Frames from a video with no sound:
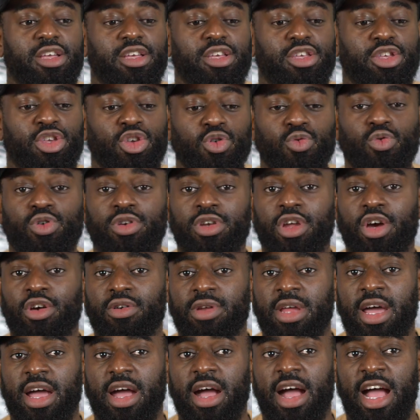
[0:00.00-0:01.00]
you will know
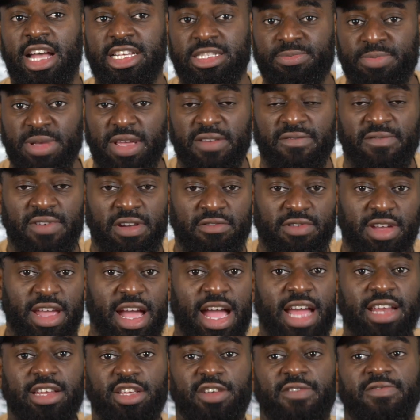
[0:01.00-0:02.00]
that I speak very
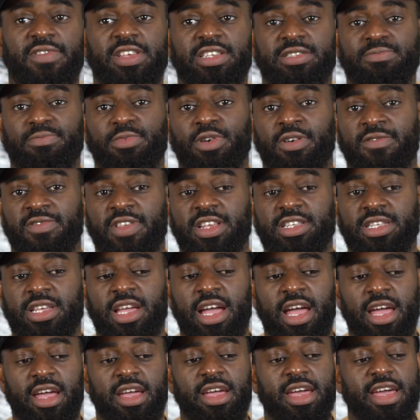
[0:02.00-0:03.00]
highly of this of this
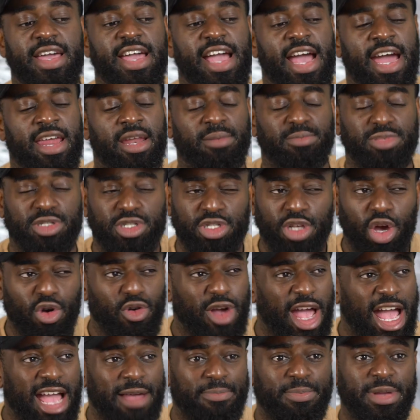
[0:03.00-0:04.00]
guy, and I'm so
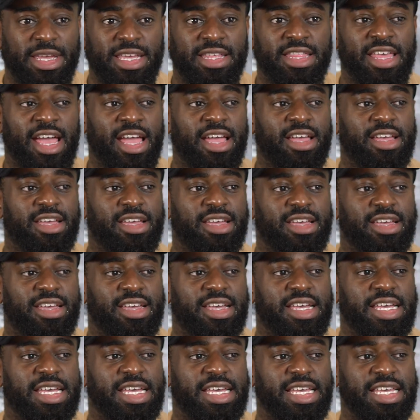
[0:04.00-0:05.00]
happy that
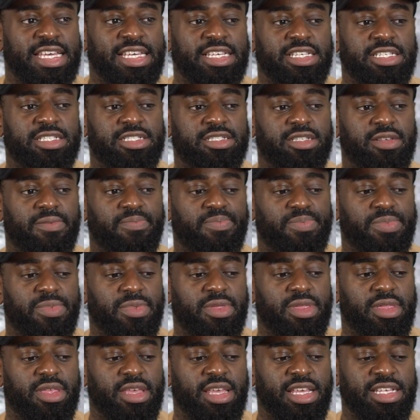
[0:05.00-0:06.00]
he's
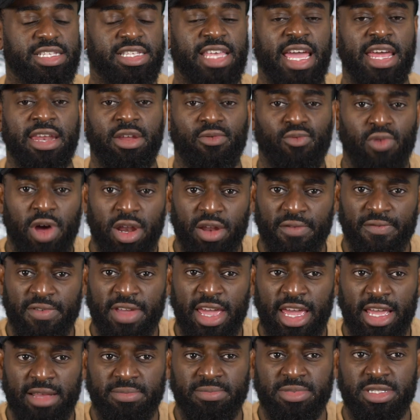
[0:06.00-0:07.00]
he's getting a run of
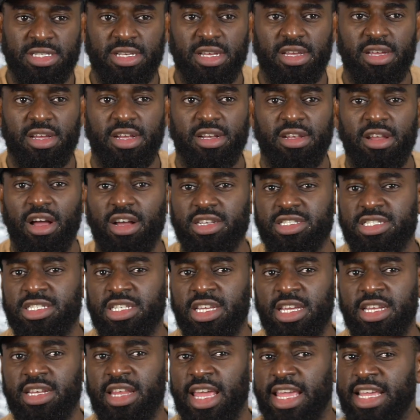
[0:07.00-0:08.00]
games. Last
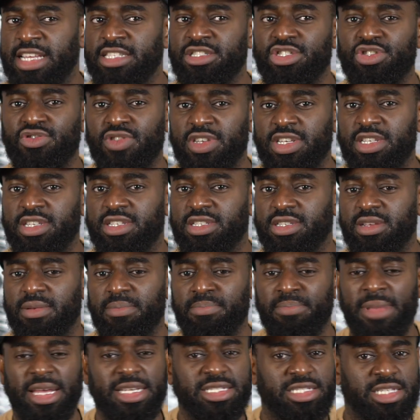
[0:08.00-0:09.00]
year, the injuries
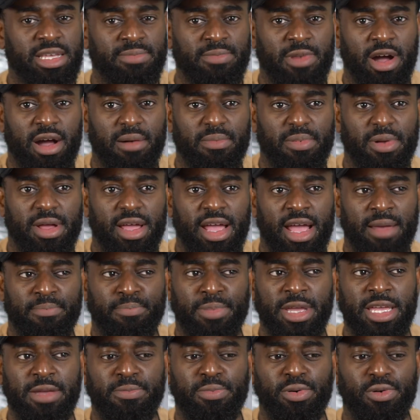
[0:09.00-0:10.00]
messed him up, and
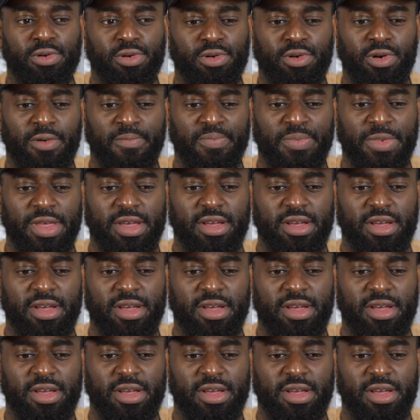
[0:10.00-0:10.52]
people.